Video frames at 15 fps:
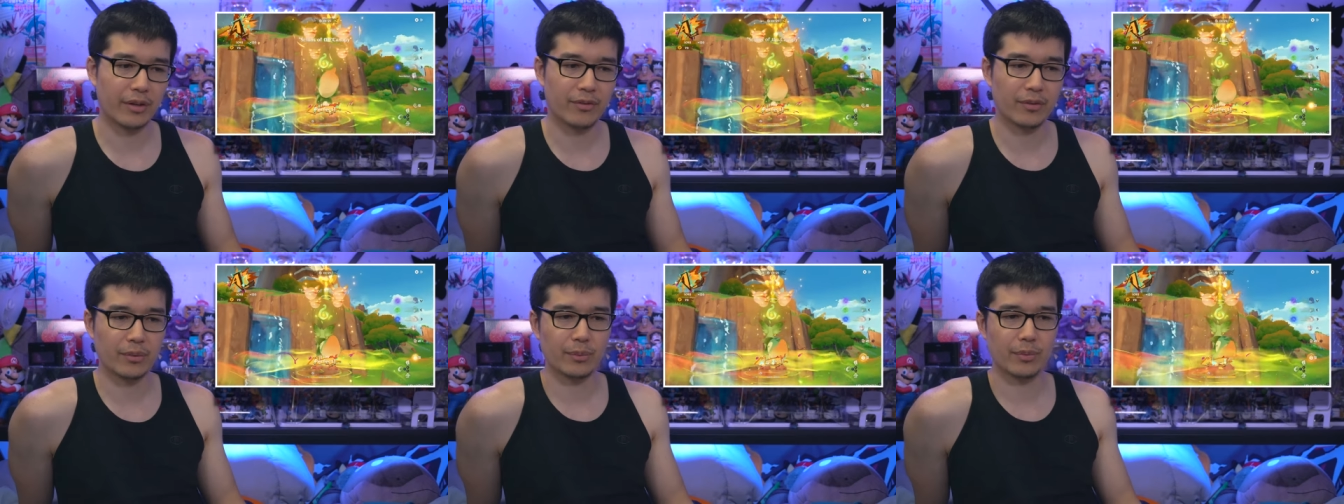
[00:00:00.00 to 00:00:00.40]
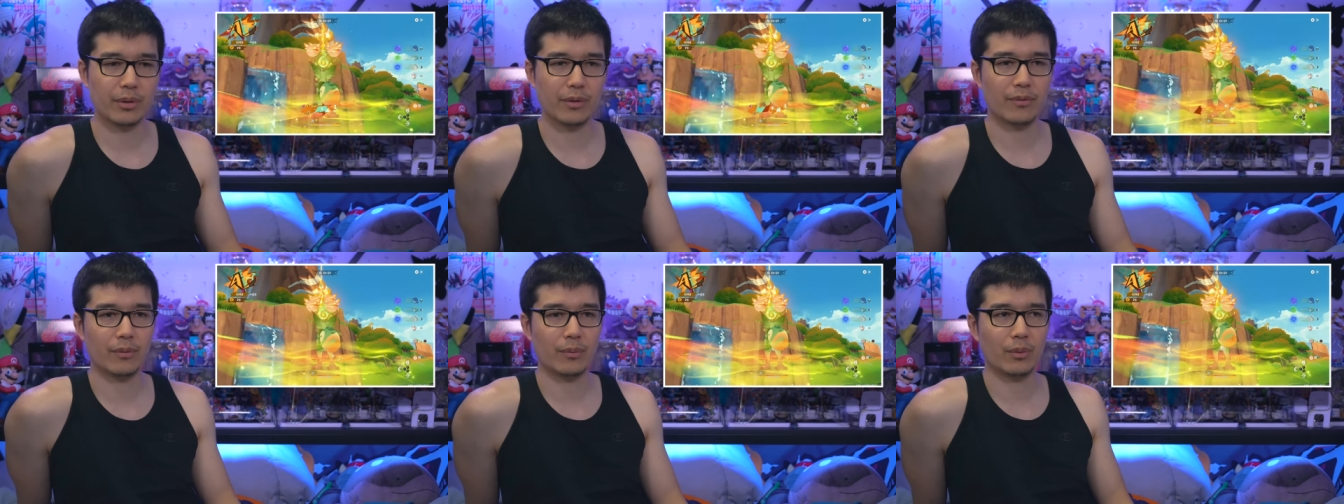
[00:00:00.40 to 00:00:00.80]
If you
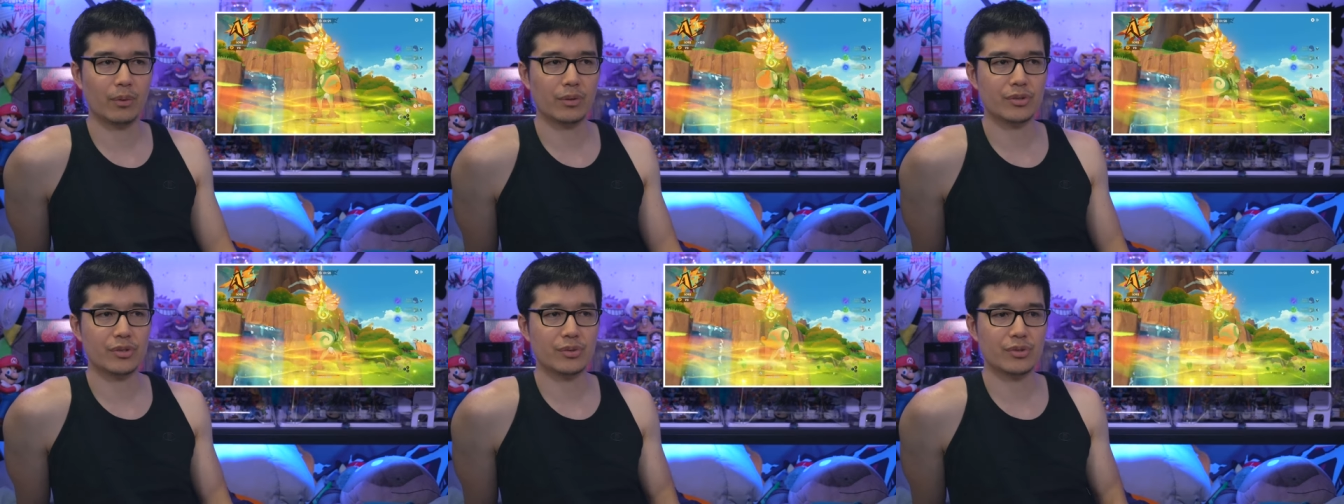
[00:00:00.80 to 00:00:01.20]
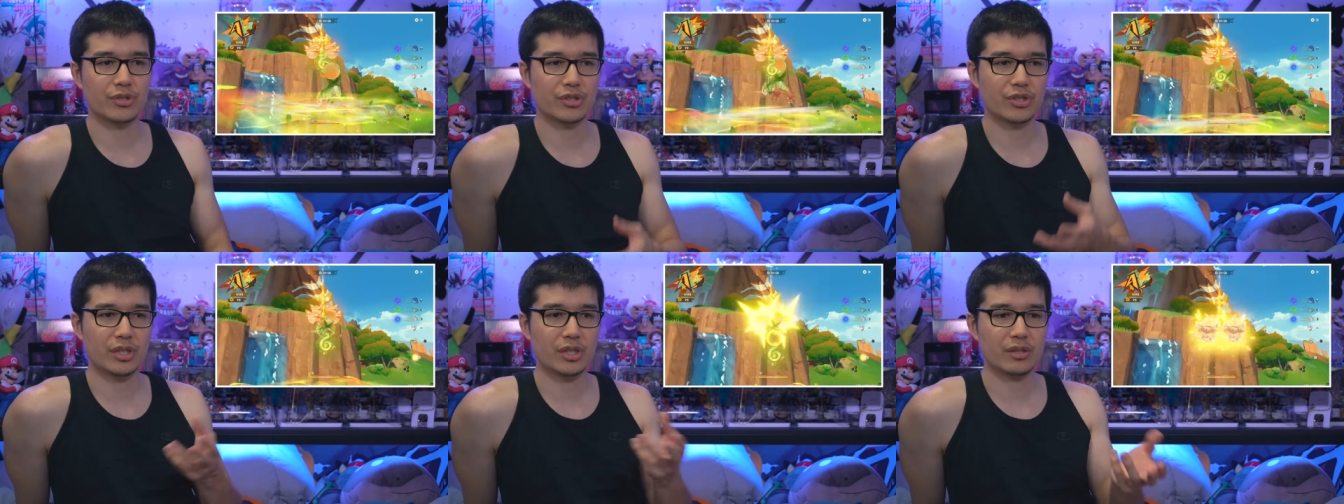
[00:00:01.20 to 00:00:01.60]
if you were to
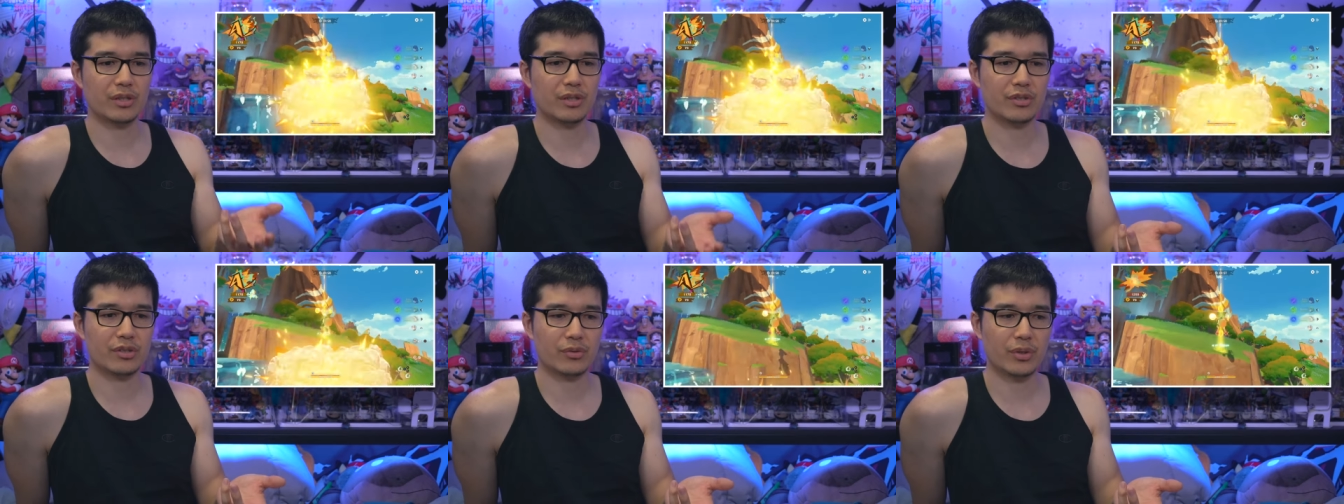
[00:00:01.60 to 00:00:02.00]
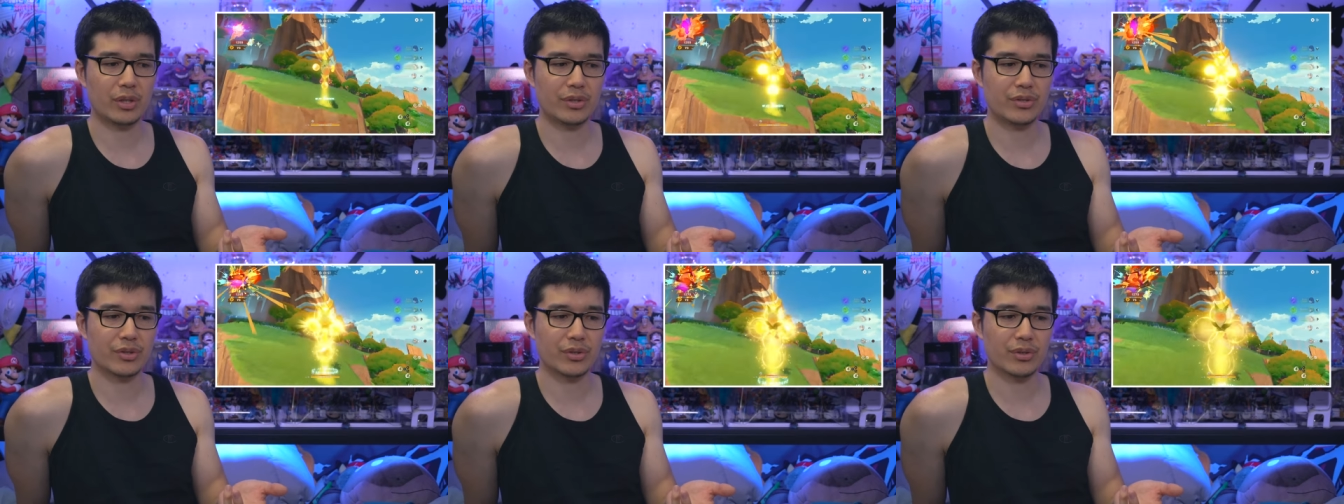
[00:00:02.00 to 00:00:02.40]
just see these
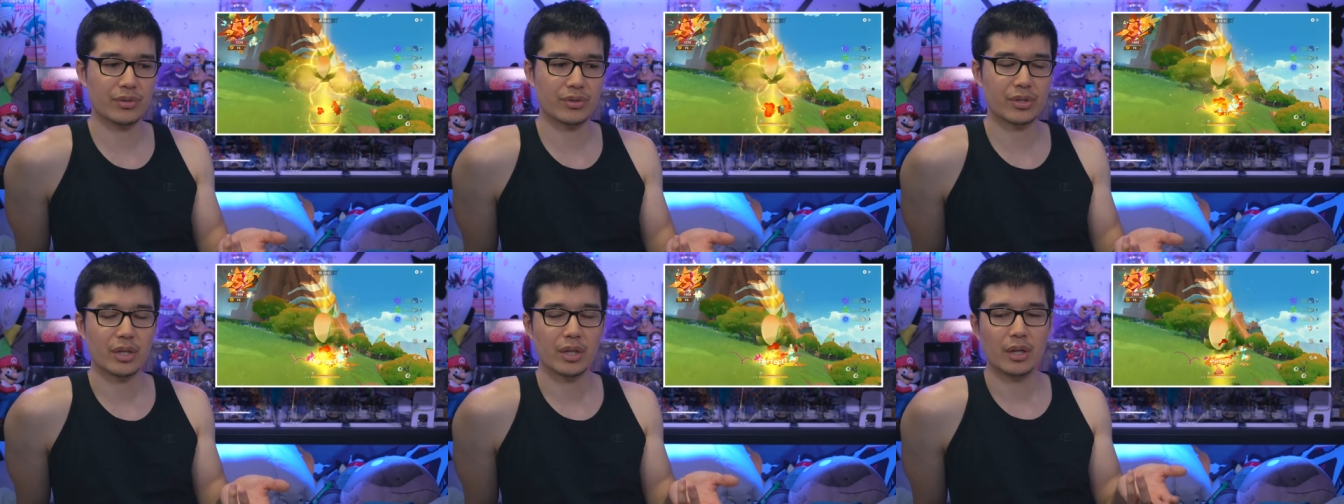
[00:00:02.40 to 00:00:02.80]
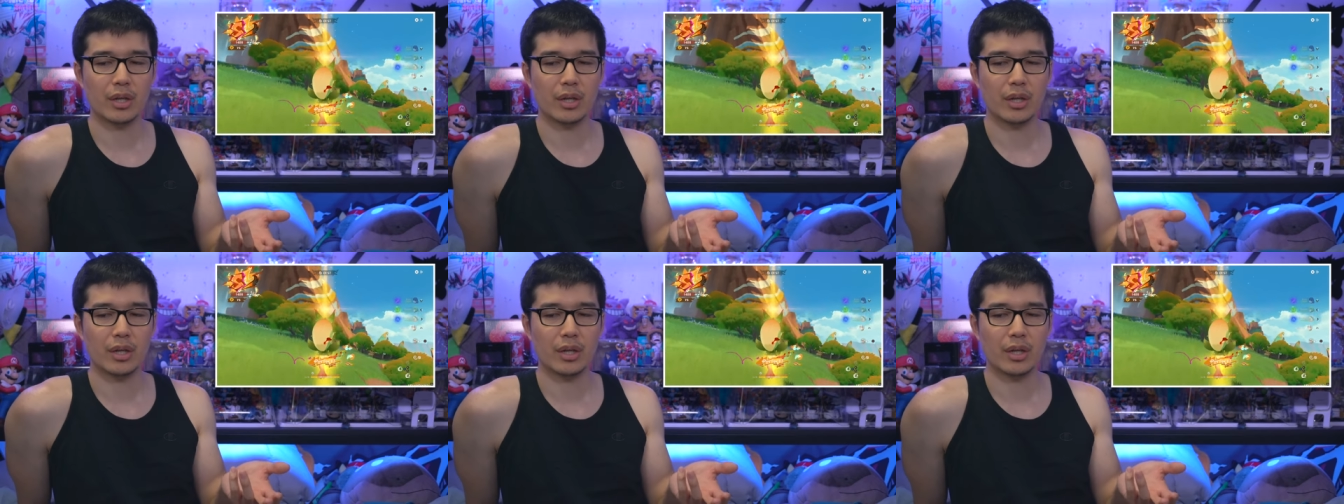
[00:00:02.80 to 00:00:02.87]
creatures